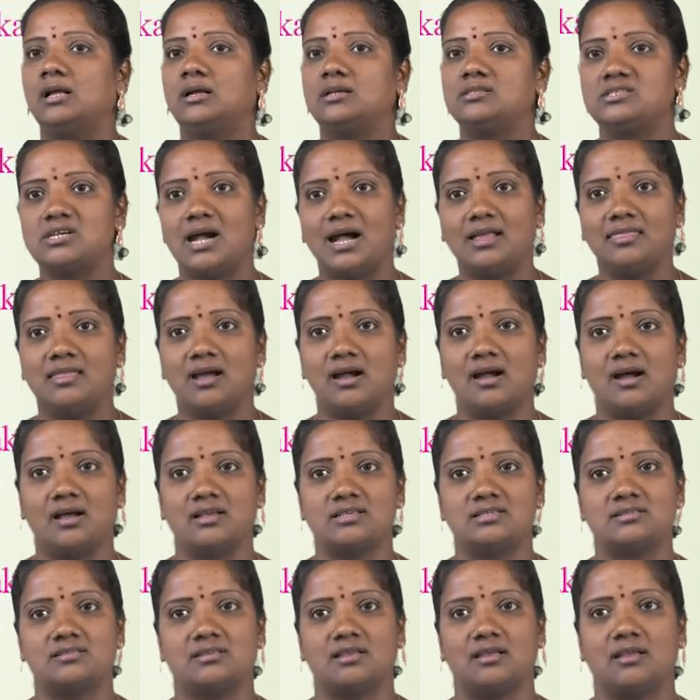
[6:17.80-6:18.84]

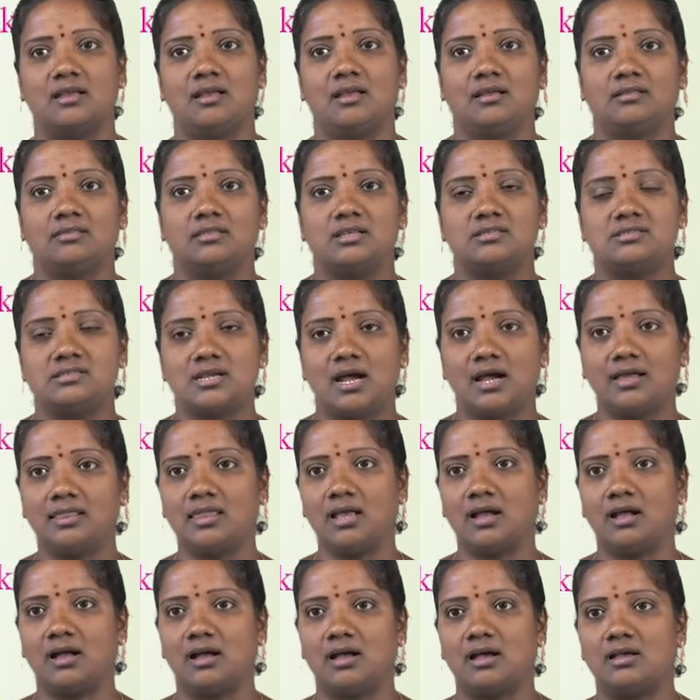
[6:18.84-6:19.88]
Jatakas. The
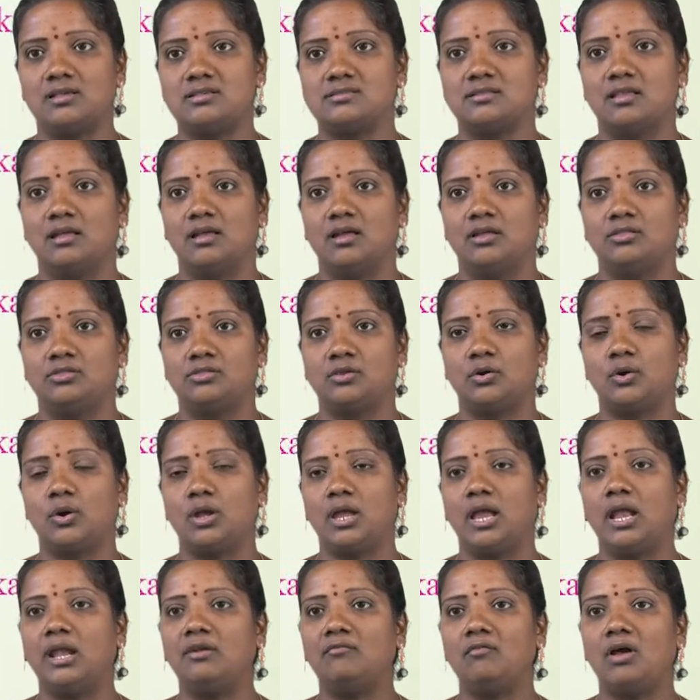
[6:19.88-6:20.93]
Jatakas throw
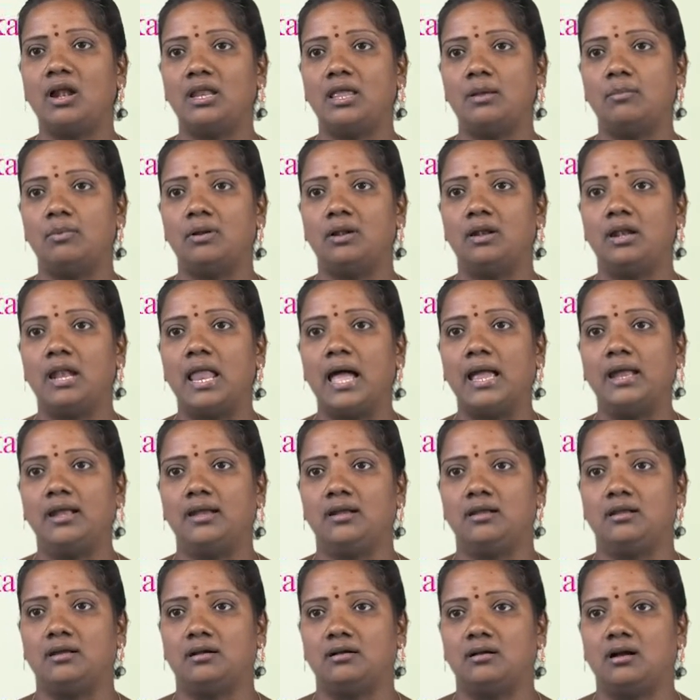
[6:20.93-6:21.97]
invaluable
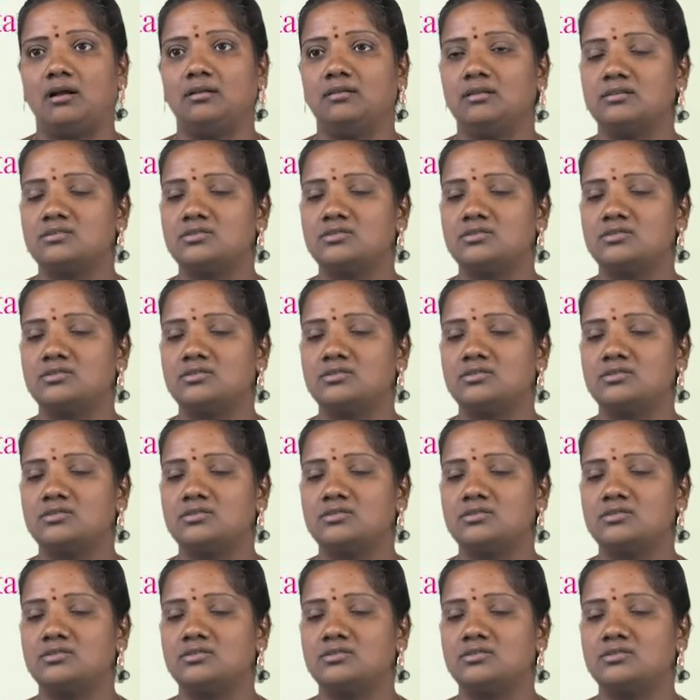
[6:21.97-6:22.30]
light on the